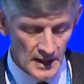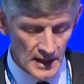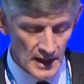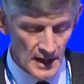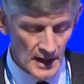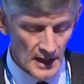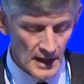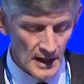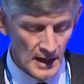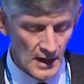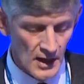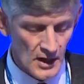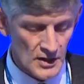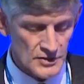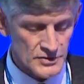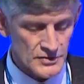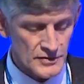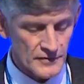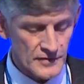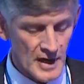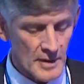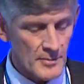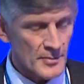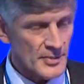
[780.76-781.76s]
Uh, lots
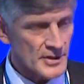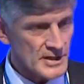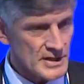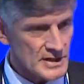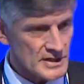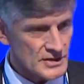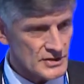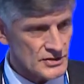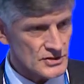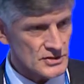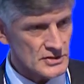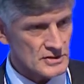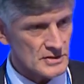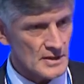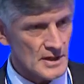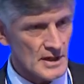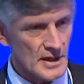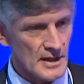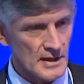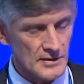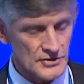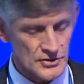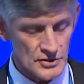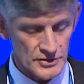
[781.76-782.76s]
of companies,
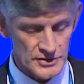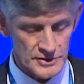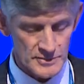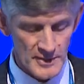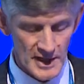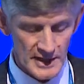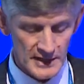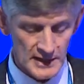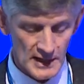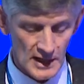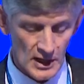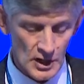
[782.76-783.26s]
uh, Johnson Matthey